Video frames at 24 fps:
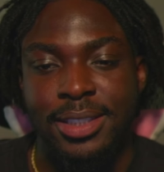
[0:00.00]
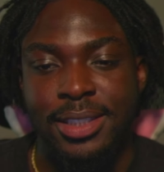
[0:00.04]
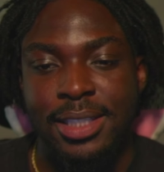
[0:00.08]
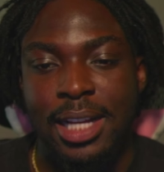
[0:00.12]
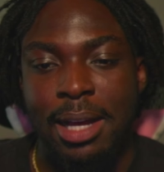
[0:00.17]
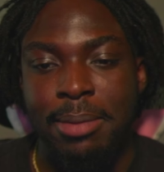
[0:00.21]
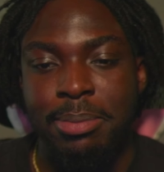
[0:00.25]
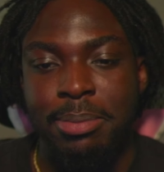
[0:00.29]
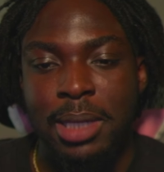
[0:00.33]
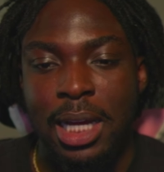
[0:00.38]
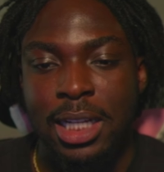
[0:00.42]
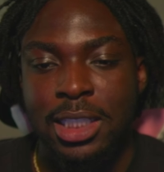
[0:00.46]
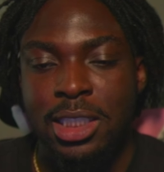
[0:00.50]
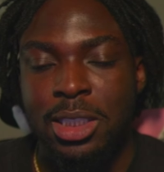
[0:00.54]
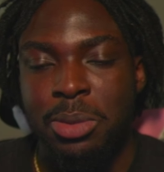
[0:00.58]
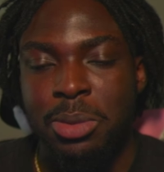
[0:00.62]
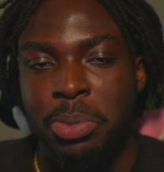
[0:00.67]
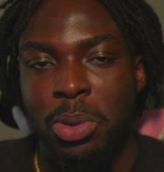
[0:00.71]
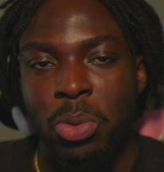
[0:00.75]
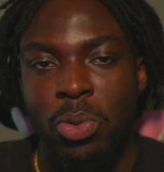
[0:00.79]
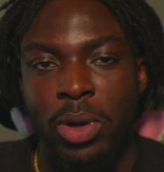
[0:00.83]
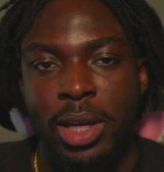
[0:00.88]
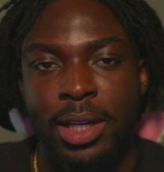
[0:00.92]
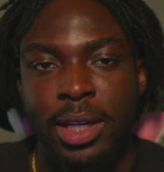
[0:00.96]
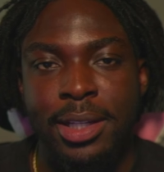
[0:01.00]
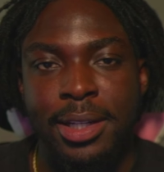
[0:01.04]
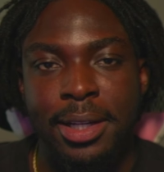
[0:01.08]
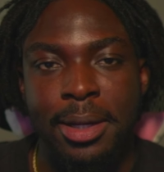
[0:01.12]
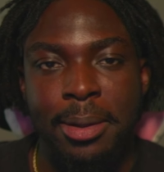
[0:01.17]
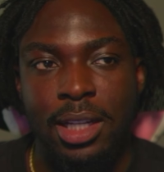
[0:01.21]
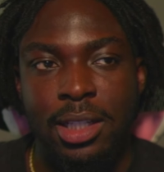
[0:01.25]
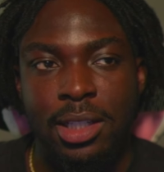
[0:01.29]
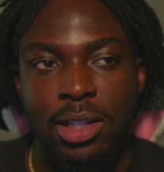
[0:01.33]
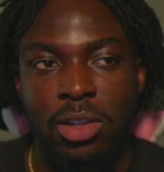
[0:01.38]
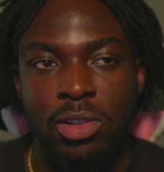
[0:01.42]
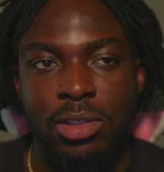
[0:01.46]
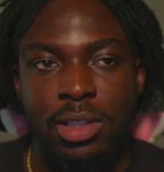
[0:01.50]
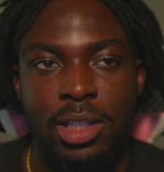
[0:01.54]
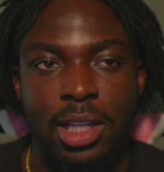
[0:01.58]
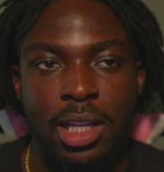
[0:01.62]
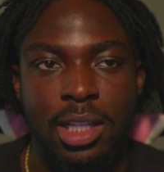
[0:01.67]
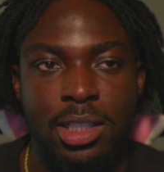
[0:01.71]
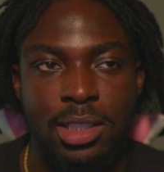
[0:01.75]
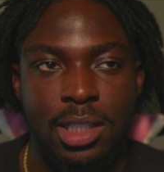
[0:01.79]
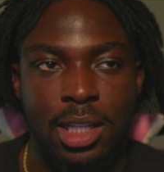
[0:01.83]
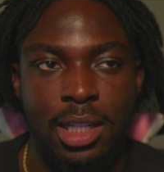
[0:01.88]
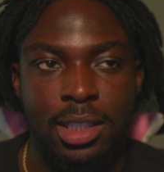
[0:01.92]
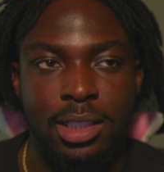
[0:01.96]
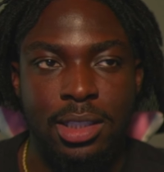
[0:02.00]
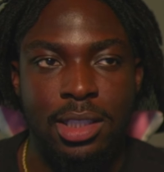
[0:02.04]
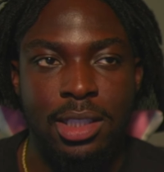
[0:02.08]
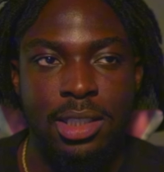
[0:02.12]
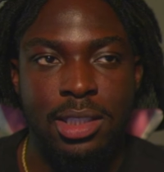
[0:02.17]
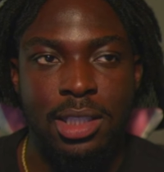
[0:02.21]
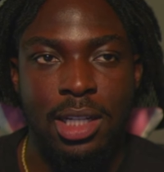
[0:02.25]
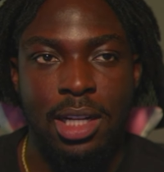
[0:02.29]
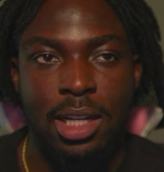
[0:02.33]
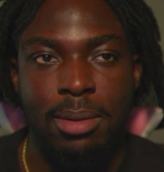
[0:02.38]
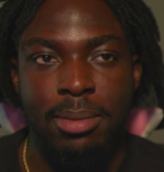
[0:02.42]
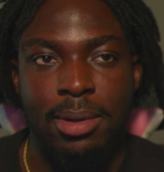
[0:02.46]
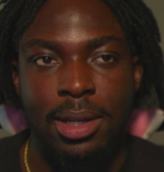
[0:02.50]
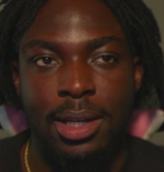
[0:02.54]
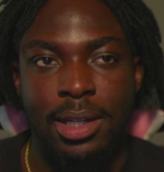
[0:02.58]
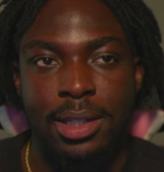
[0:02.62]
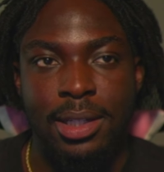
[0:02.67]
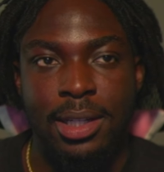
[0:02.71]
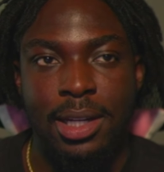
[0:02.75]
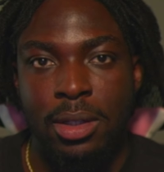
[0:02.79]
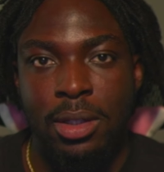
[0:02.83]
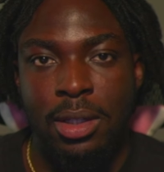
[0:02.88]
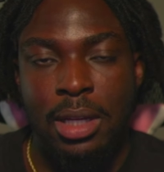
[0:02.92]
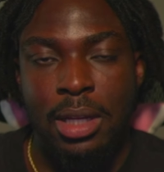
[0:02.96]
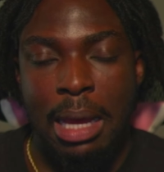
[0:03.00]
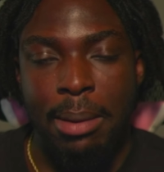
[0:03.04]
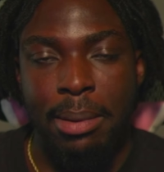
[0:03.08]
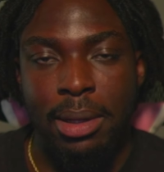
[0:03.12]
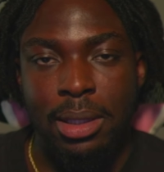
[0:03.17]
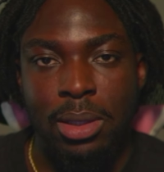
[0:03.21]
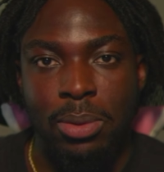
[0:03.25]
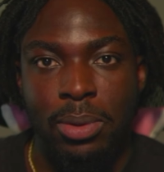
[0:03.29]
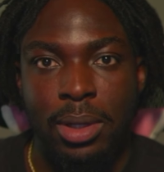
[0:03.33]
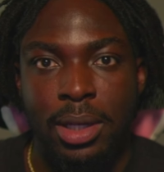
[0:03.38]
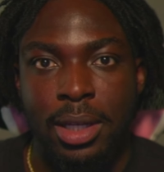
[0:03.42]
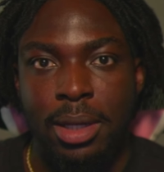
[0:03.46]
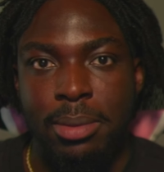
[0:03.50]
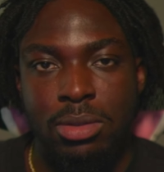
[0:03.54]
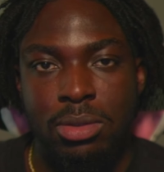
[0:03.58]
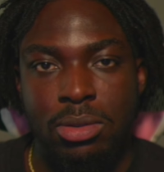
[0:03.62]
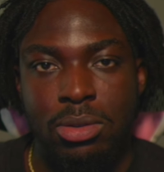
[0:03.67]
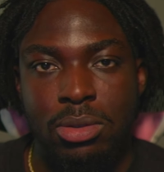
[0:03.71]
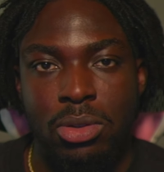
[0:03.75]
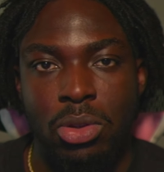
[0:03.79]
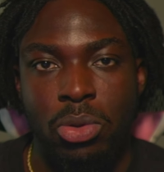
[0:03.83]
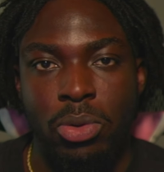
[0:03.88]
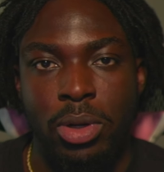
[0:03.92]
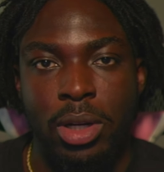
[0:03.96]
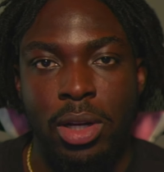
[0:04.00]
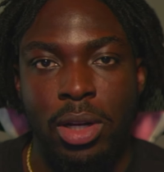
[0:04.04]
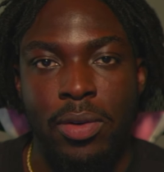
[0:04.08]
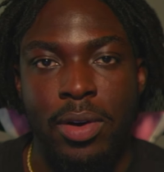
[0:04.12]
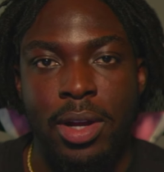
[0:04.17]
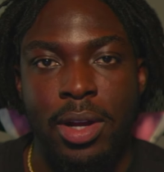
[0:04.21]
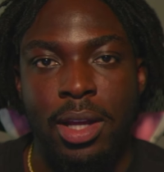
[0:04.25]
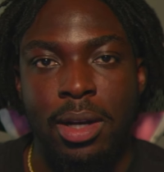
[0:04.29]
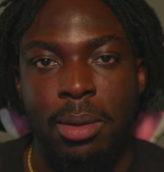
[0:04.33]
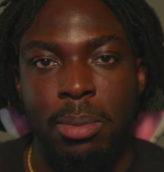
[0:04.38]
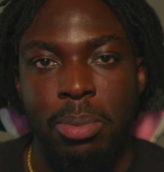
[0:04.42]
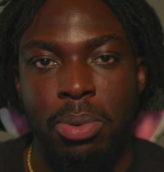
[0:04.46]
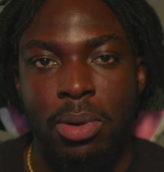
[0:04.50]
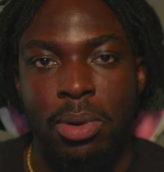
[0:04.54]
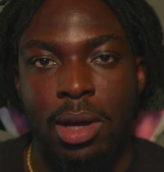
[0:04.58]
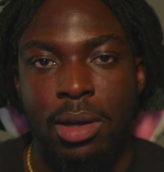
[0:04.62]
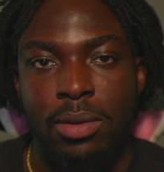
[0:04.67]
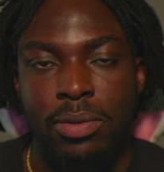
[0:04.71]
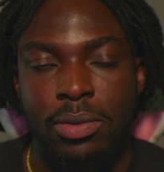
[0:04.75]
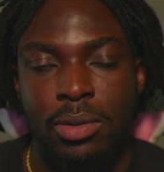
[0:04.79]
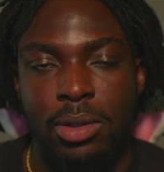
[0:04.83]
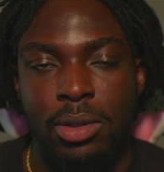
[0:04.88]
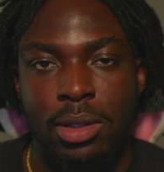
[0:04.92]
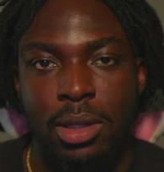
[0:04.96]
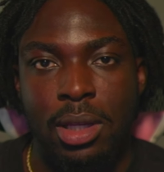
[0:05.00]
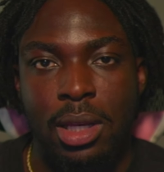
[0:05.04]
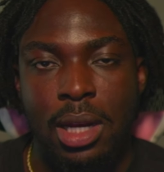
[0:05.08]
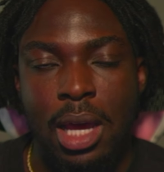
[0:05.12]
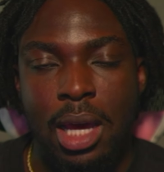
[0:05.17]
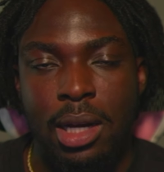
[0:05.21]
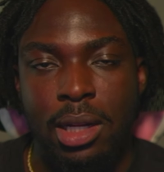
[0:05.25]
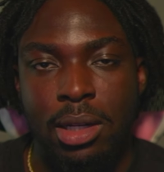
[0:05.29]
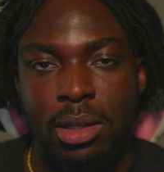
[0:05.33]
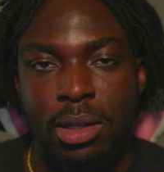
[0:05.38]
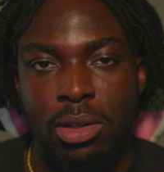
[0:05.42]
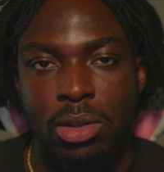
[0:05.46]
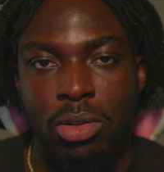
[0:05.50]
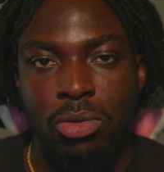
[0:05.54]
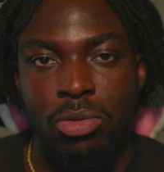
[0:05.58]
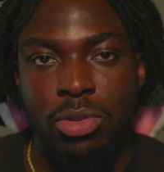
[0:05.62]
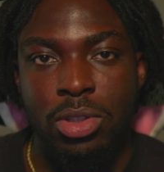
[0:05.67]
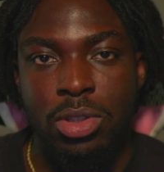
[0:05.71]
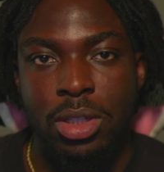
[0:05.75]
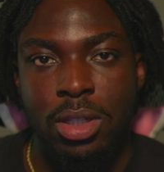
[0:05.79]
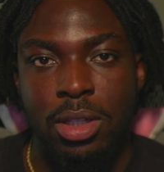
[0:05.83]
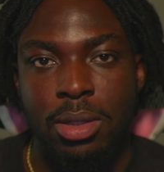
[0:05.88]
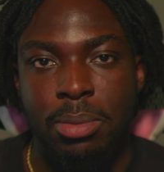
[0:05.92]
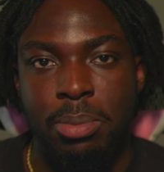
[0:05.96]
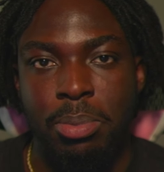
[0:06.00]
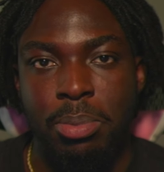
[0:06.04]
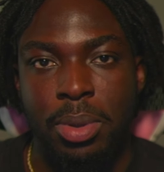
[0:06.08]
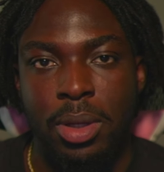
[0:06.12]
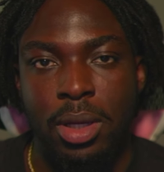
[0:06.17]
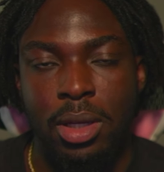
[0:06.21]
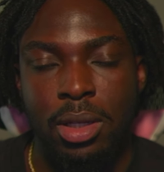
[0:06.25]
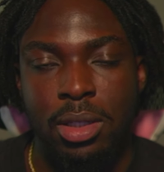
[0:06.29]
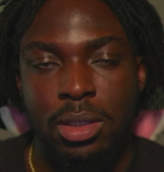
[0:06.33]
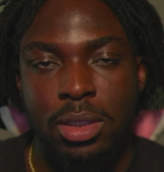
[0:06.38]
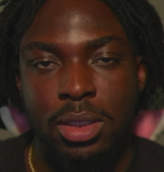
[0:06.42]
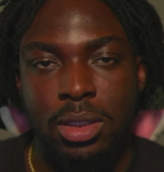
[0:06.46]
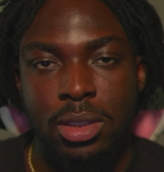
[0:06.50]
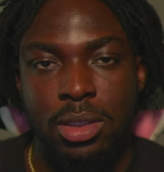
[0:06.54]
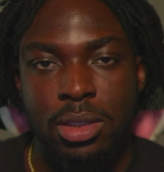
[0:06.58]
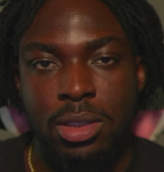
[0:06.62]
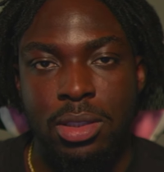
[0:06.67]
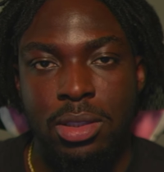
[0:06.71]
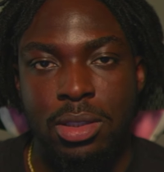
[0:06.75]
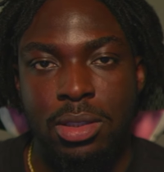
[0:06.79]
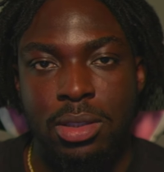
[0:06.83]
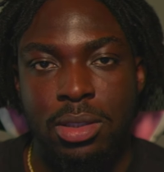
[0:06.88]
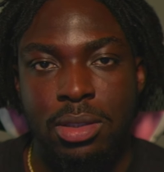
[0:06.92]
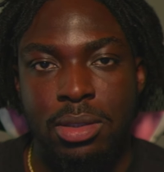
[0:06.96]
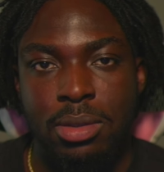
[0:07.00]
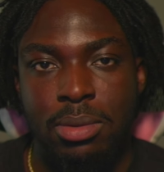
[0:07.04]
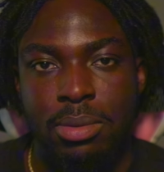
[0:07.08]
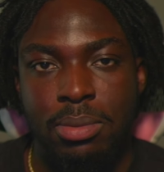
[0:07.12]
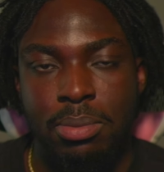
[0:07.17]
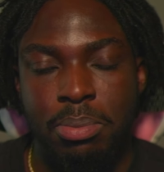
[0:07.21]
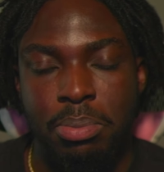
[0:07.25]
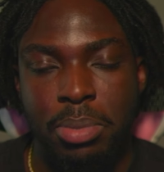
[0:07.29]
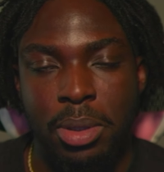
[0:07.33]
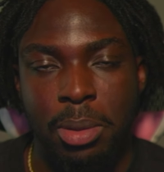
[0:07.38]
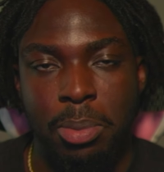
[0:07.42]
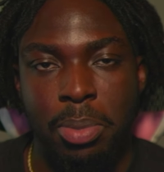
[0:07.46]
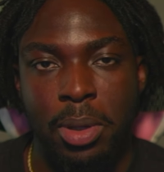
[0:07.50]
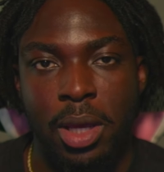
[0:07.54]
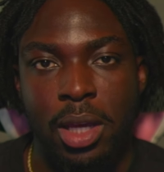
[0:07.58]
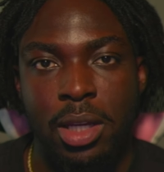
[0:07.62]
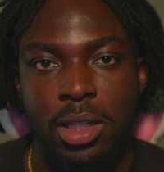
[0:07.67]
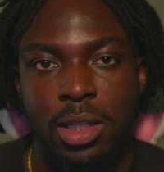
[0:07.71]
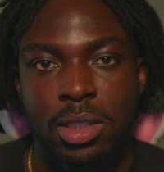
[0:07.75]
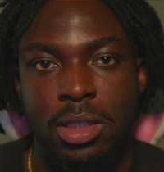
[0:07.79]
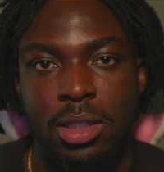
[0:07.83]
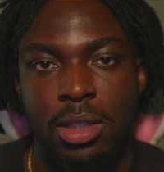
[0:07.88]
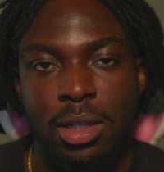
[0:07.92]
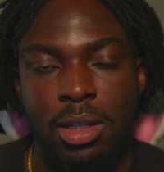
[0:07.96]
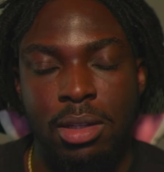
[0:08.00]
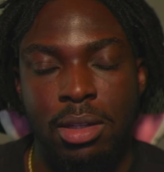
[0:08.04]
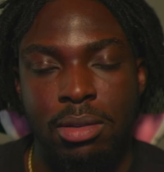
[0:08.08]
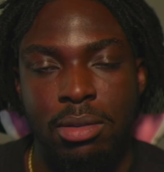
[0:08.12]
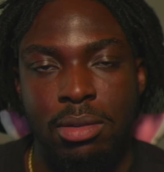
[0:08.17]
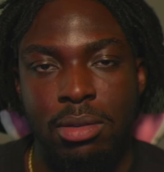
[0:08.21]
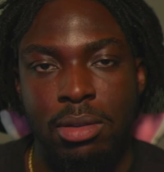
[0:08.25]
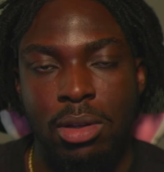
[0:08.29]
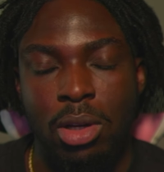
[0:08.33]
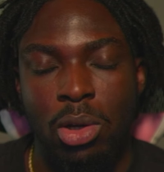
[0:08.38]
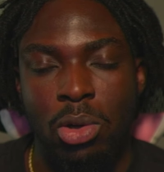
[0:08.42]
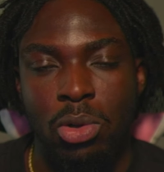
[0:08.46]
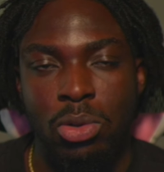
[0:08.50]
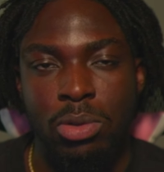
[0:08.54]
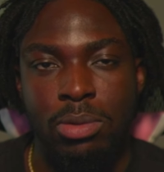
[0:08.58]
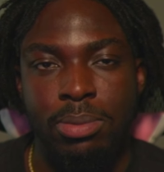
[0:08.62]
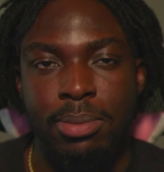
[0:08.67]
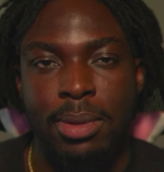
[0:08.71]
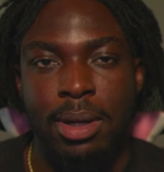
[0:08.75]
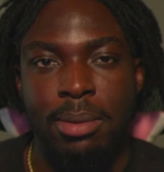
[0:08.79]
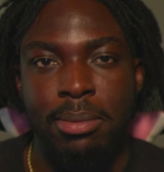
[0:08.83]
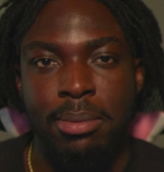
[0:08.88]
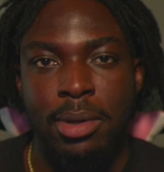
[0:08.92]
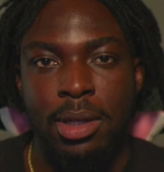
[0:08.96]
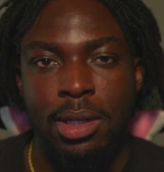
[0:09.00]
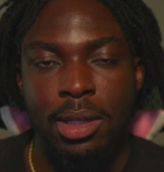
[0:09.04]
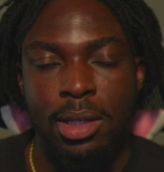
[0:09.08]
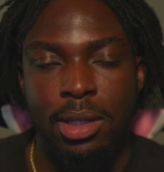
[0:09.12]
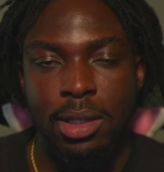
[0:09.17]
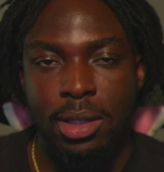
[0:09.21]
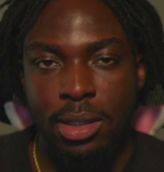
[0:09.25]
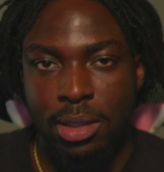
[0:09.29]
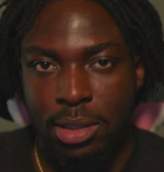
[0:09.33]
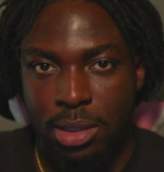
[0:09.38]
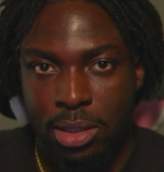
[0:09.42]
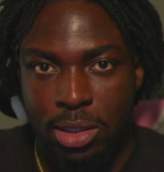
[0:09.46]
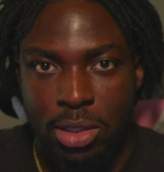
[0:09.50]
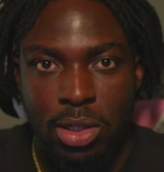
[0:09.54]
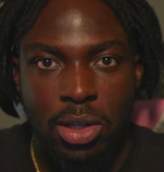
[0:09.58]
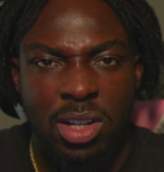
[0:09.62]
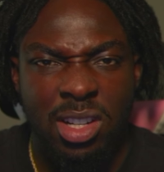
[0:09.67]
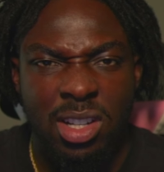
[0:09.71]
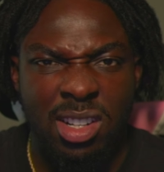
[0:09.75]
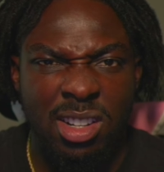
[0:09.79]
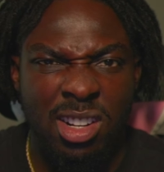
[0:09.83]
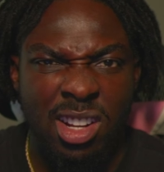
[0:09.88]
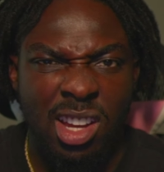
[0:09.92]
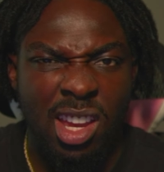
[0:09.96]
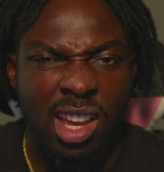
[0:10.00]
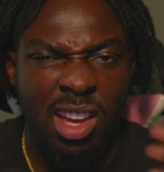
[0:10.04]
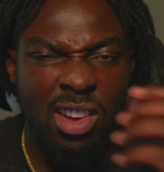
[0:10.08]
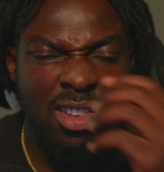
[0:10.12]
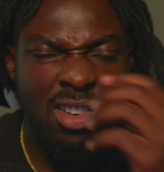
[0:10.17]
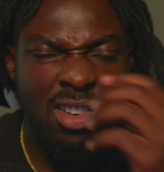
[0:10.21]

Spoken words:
I just be waking up on days like this and I'm like, damn, I'm about to wake up to like $3,000 in profit and I didn't do shit but just be patient and hold my money in a certain account.